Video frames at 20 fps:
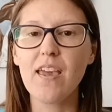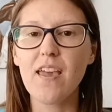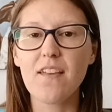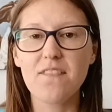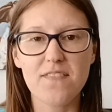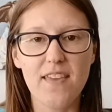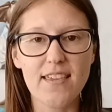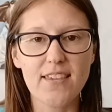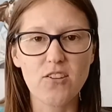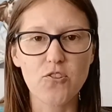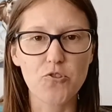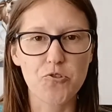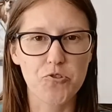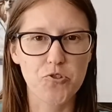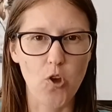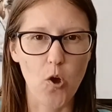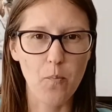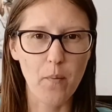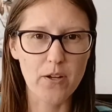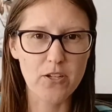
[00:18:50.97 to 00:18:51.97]
Thank you
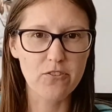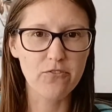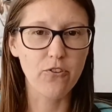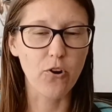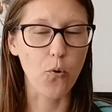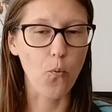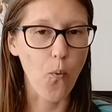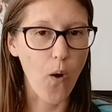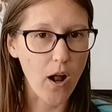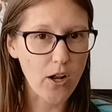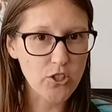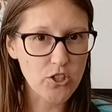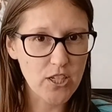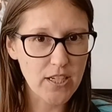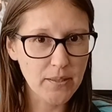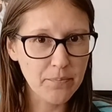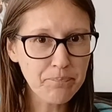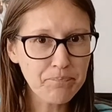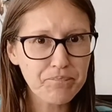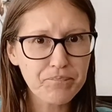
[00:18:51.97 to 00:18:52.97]
so much for
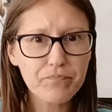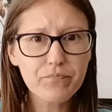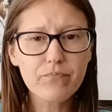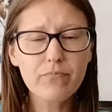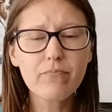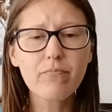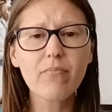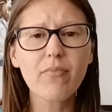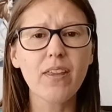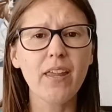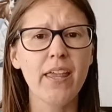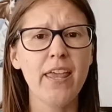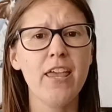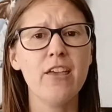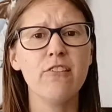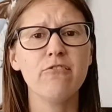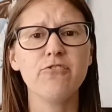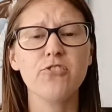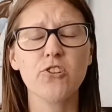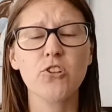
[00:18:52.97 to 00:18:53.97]
watching.
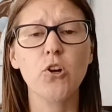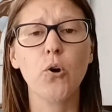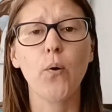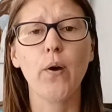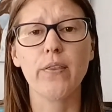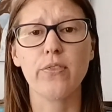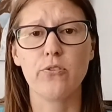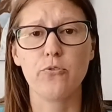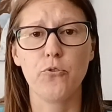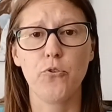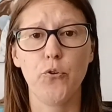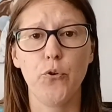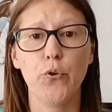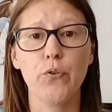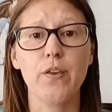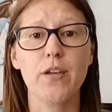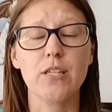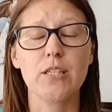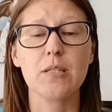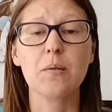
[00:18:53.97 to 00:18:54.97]
If you're going through
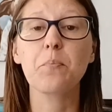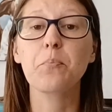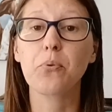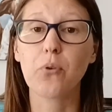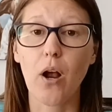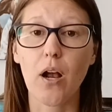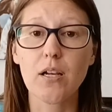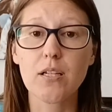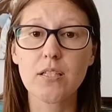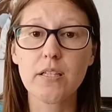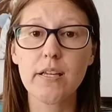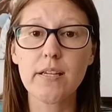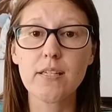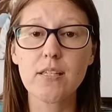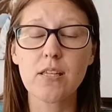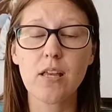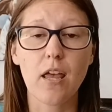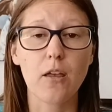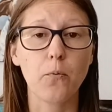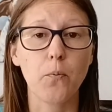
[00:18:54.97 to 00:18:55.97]
this
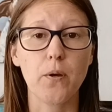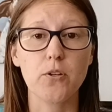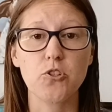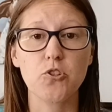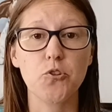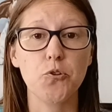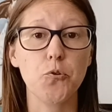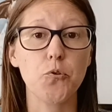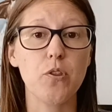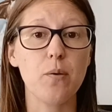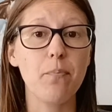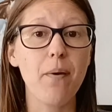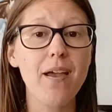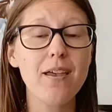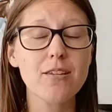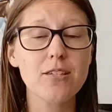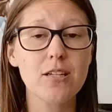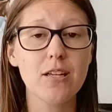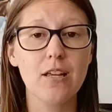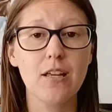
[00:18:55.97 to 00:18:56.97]
process, I wish you the
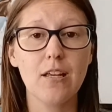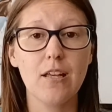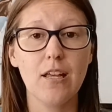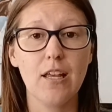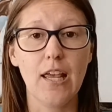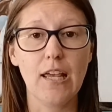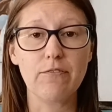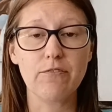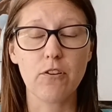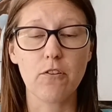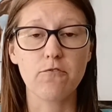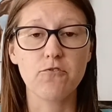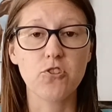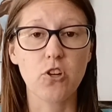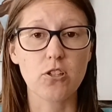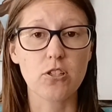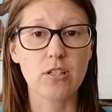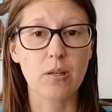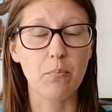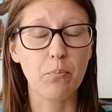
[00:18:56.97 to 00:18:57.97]
best. If you've
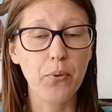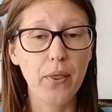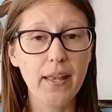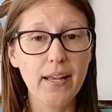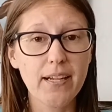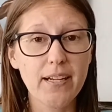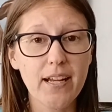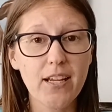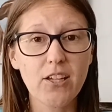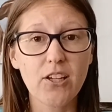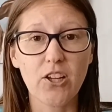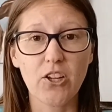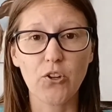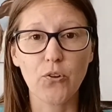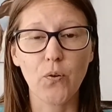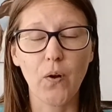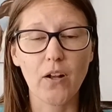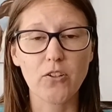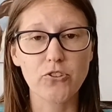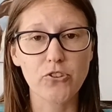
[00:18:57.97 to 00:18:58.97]
just completed it,
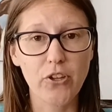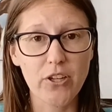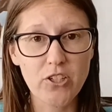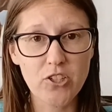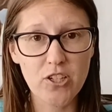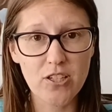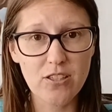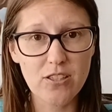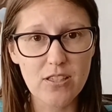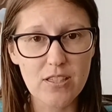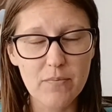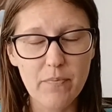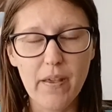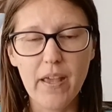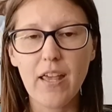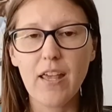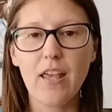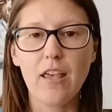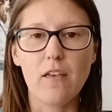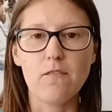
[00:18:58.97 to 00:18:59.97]
congratulations.
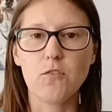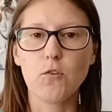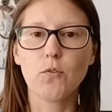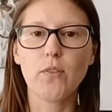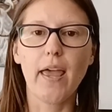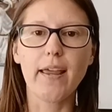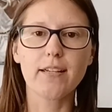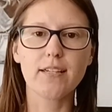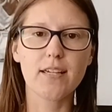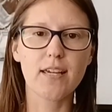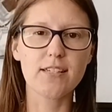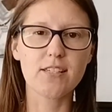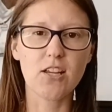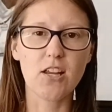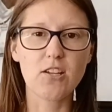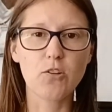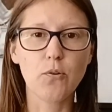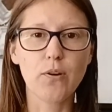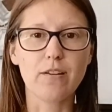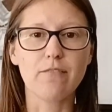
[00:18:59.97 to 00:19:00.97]
If you would like to
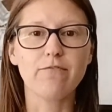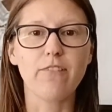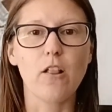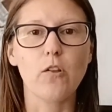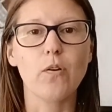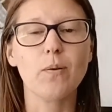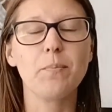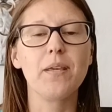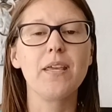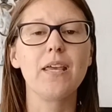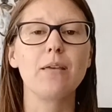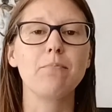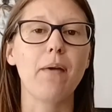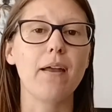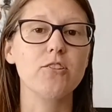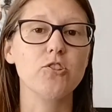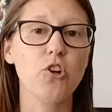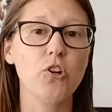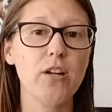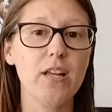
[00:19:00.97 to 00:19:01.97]
continue in following in
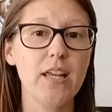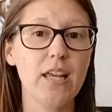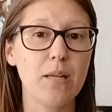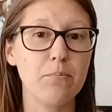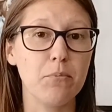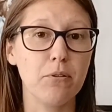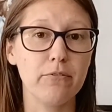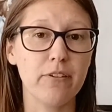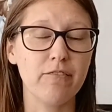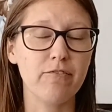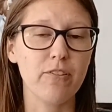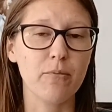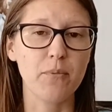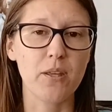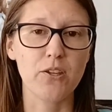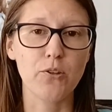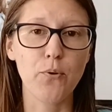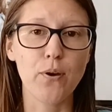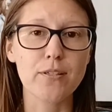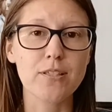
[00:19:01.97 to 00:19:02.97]
my journey in moving from
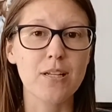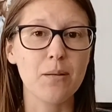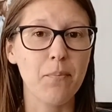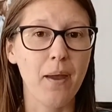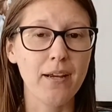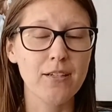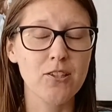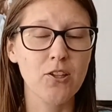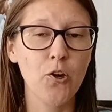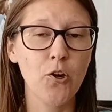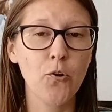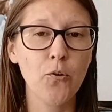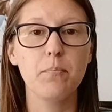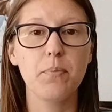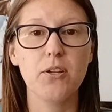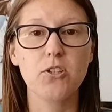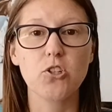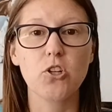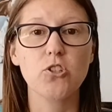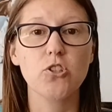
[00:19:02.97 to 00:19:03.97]
the US to Mexico,
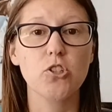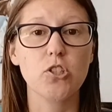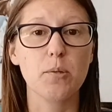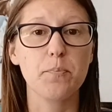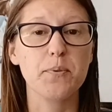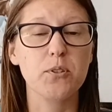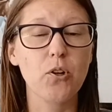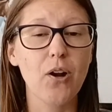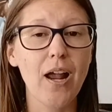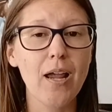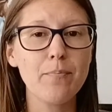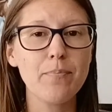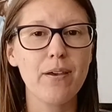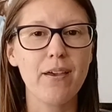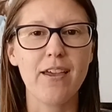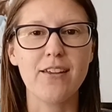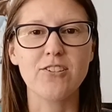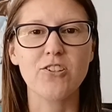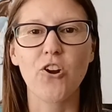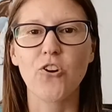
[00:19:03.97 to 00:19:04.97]
be sure to subscribe
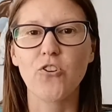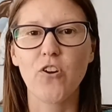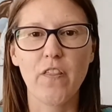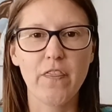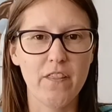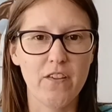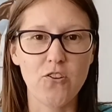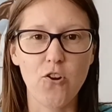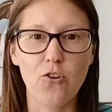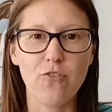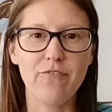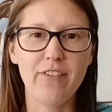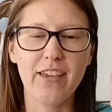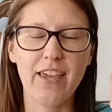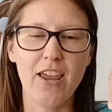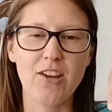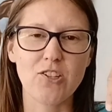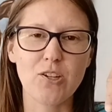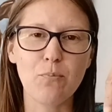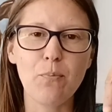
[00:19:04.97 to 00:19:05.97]
and turn on the
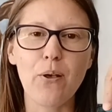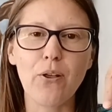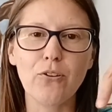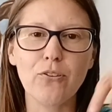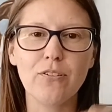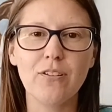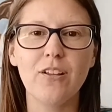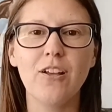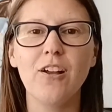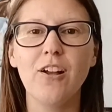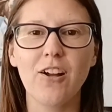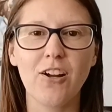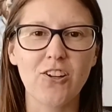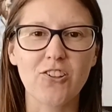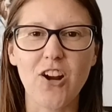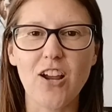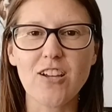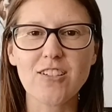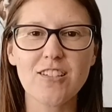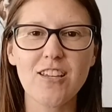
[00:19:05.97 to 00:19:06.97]
notification bell.
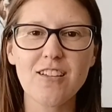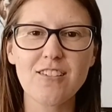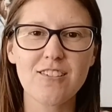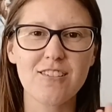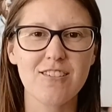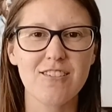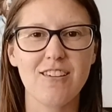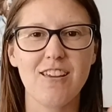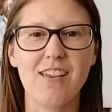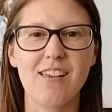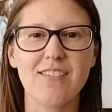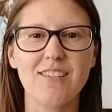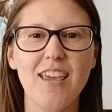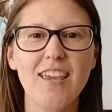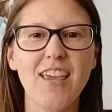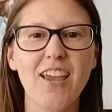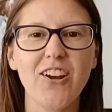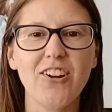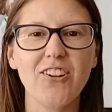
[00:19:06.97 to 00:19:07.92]
Gracias, and take care.